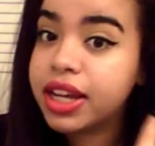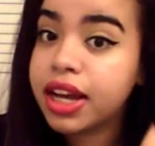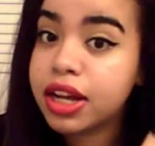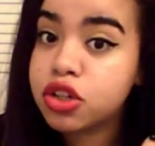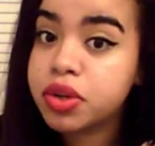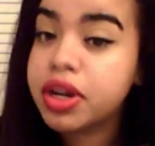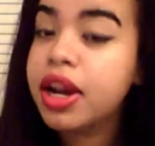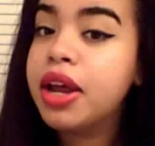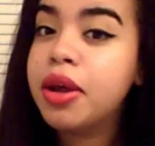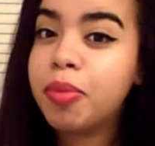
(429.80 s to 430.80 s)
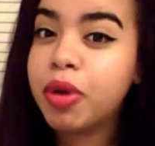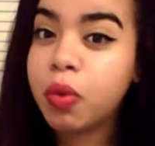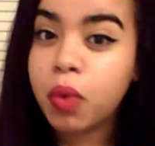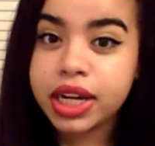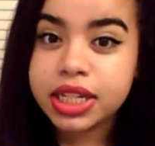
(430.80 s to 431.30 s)
prominent contour
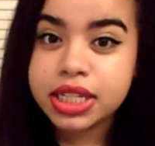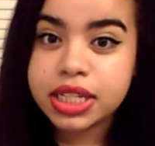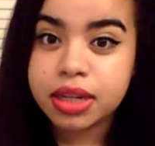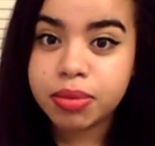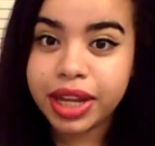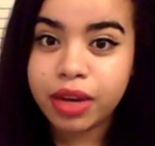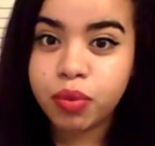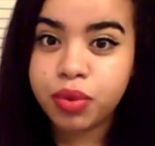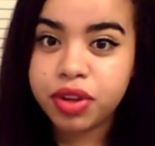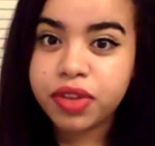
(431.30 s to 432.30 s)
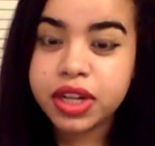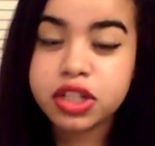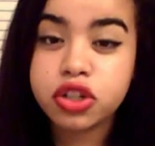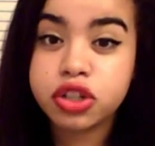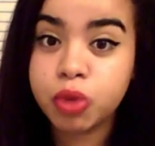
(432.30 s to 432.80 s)
but wanted some
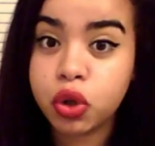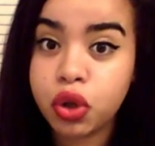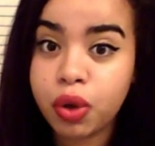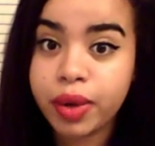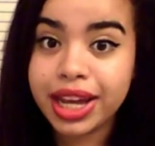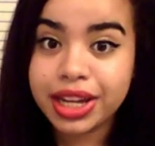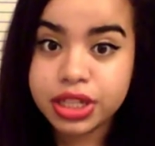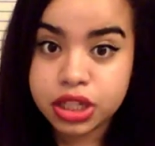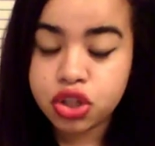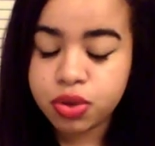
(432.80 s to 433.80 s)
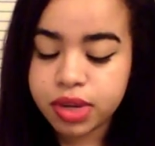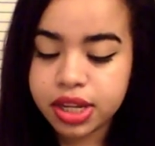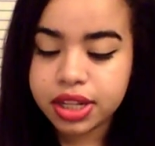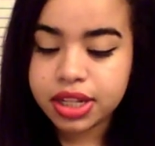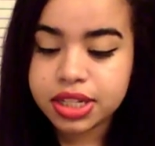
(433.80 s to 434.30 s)
reflex or some glowing
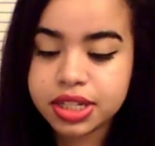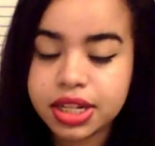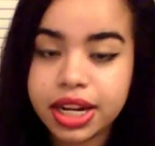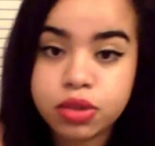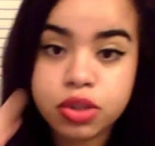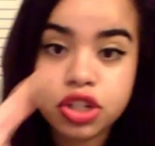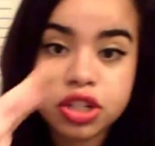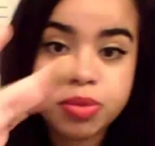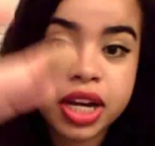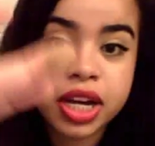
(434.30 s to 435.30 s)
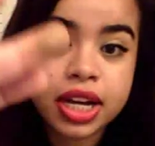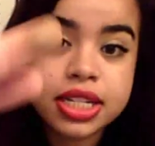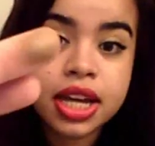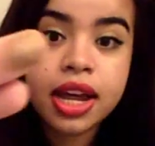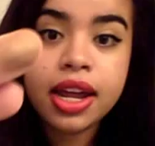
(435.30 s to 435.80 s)
essence to it, this is a nice one,
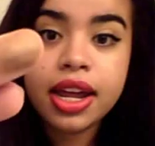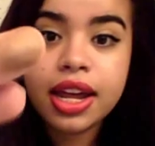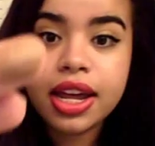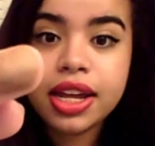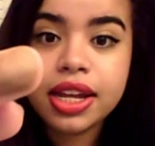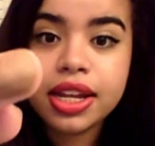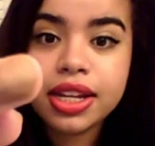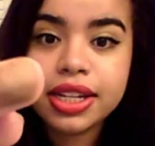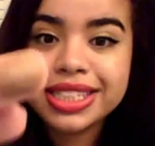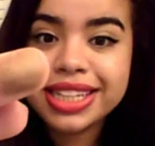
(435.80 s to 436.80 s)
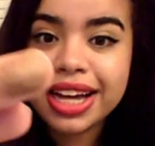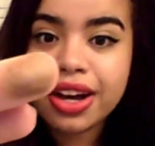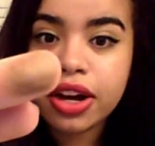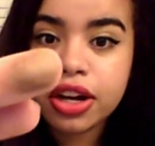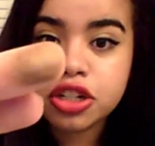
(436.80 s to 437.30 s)
just because
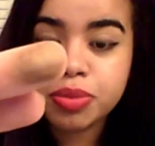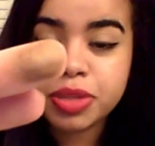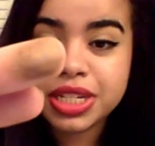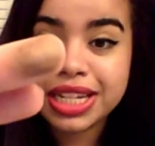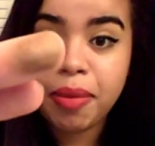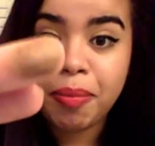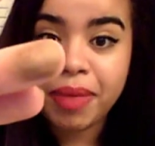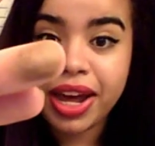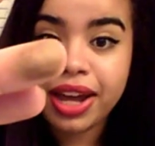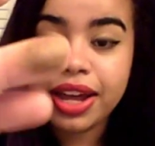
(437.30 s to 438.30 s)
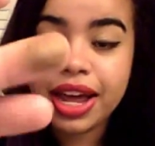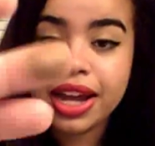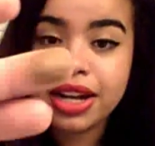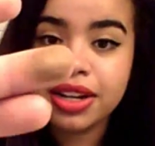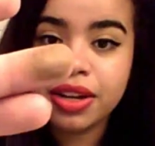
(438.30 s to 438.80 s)
it's not 100%
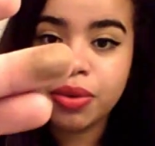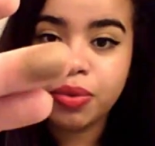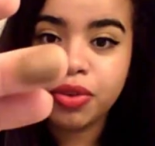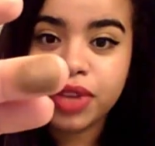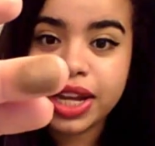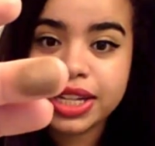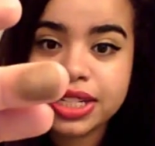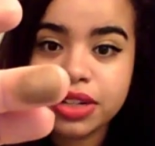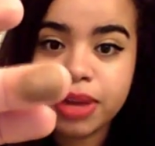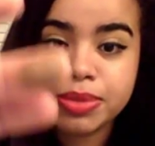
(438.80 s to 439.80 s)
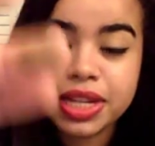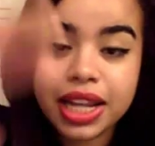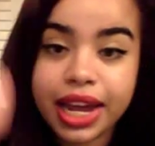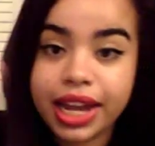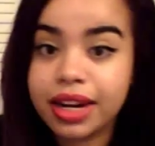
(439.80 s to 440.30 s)
matte and it
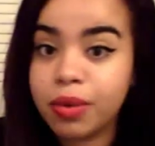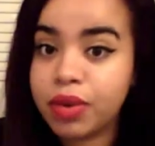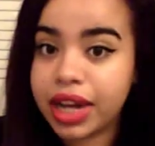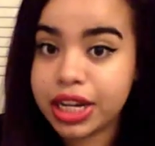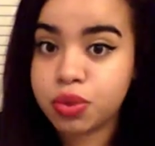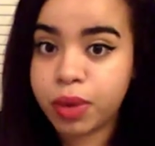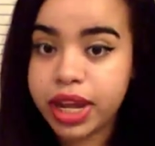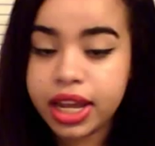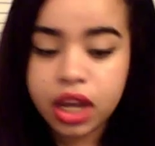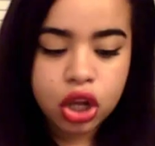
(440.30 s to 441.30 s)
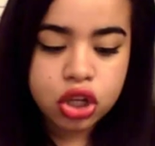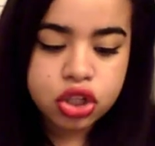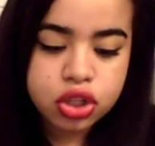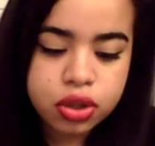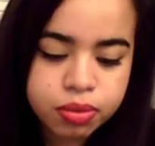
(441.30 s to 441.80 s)
reflects in a nice
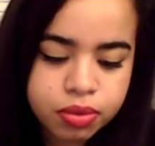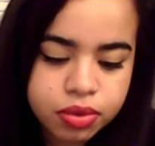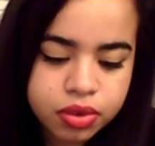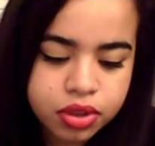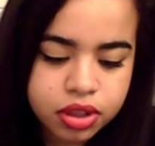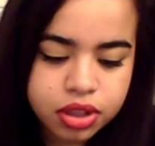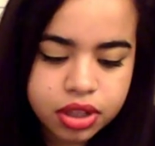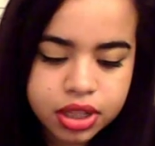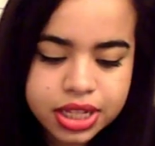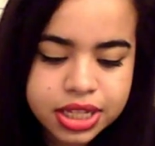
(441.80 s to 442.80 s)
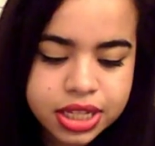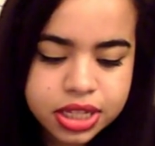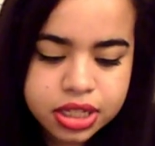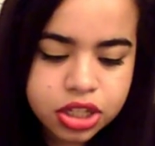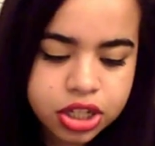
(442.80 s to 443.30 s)
way. So this
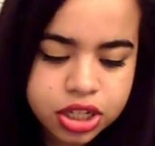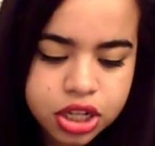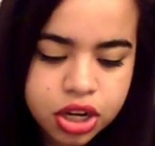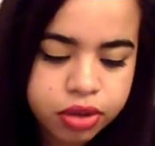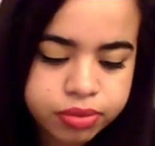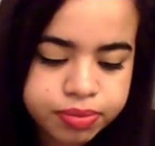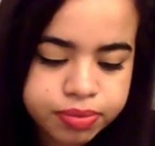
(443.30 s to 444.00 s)
is just, you know,